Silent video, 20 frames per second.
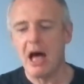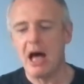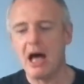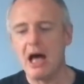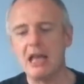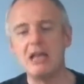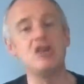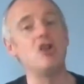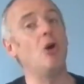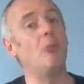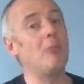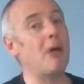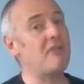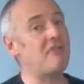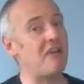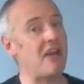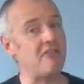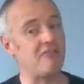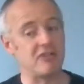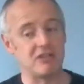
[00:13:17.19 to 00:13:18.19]
Uh, not
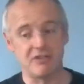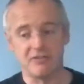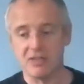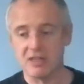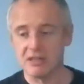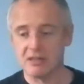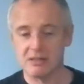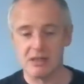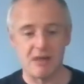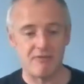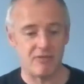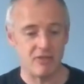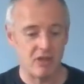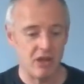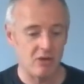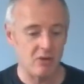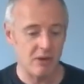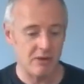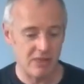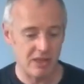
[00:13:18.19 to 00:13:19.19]
my favourite of this
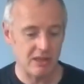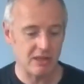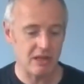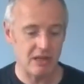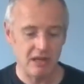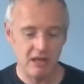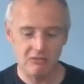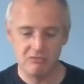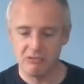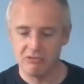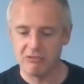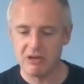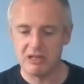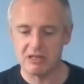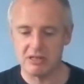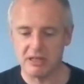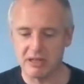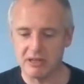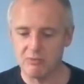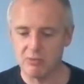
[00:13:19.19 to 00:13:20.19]
seven, though. I think the, the
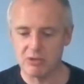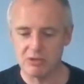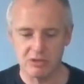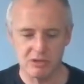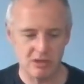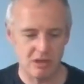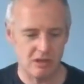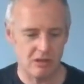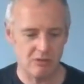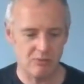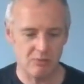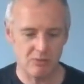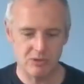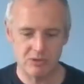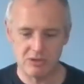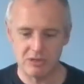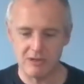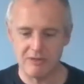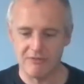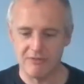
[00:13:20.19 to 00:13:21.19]
Riesling was uh,
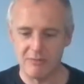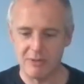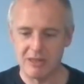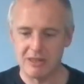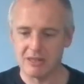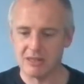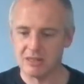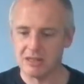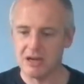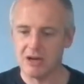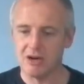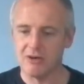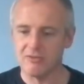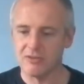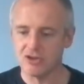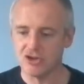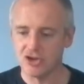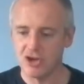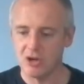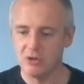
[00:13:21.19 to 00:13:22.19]
was uh, for me the star
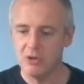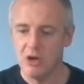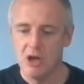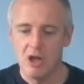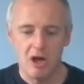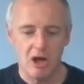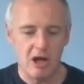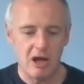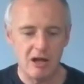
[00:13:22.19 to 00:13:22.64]
of the show.